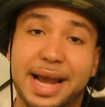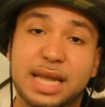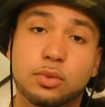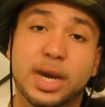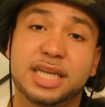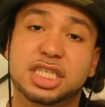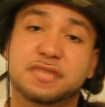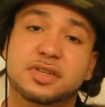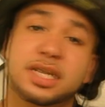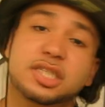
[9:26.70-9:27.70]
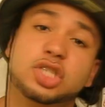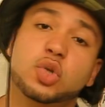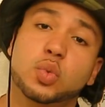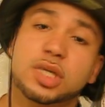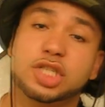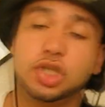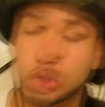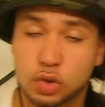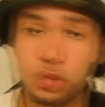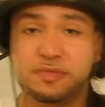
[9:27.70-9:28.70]
Anyway, just for Kicks
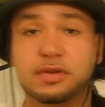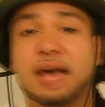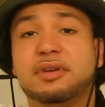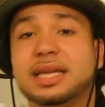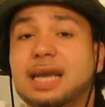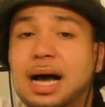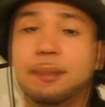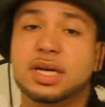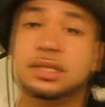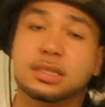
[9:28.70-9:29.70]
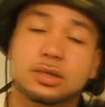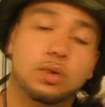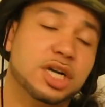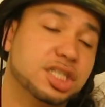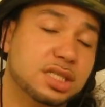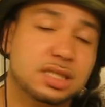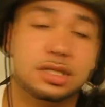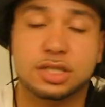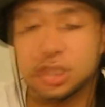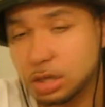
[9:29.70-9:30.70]
212, if you have any comments, questions,
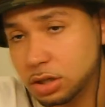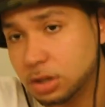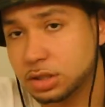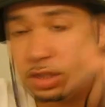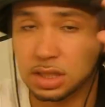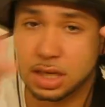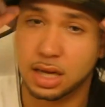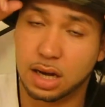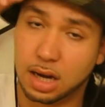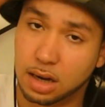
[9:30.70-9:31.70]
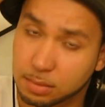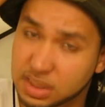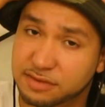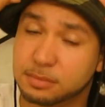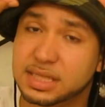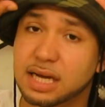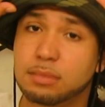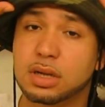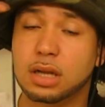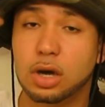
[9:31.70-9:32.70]
concerns, leave them
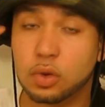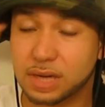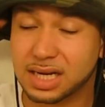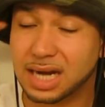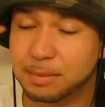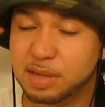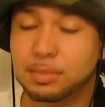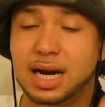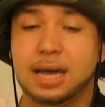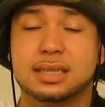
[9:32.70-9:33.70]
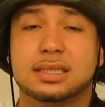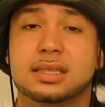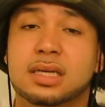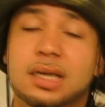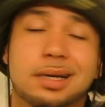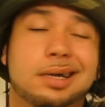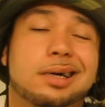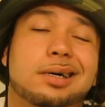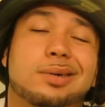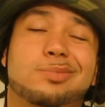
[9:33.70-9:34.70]
down below in the comment box.
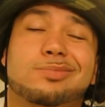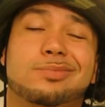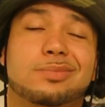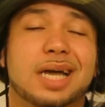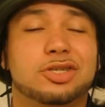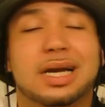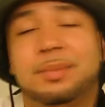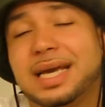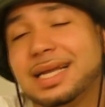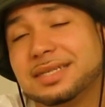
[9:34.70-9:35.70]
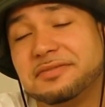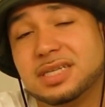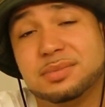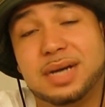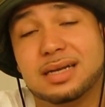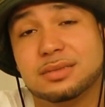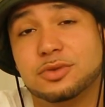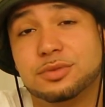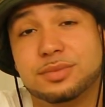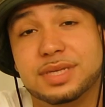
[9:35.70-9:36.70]
I try to make it as fun as
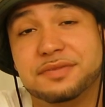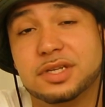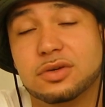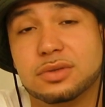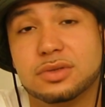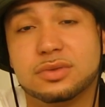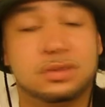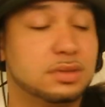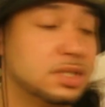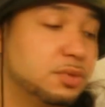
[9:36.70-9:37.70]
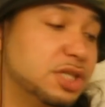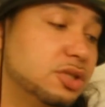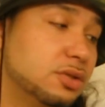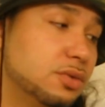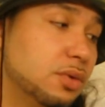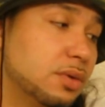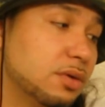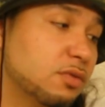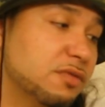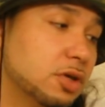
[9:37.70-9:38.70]
possible, even though when you do
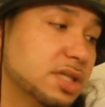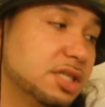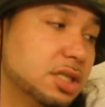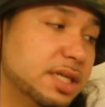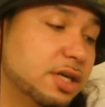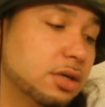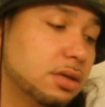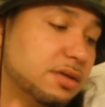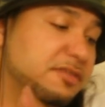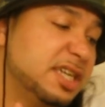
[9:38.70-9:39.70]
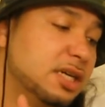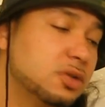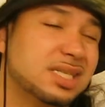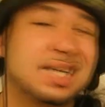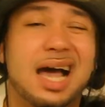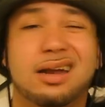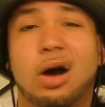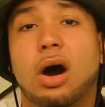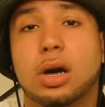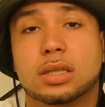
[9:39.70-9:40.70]
reverse engineer videos, it's kind
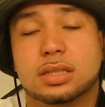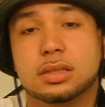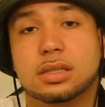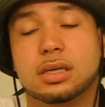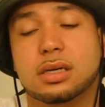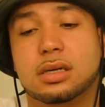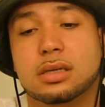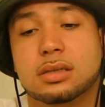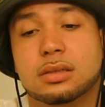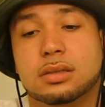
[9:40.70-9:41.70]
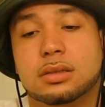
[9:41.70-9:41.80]
of hard to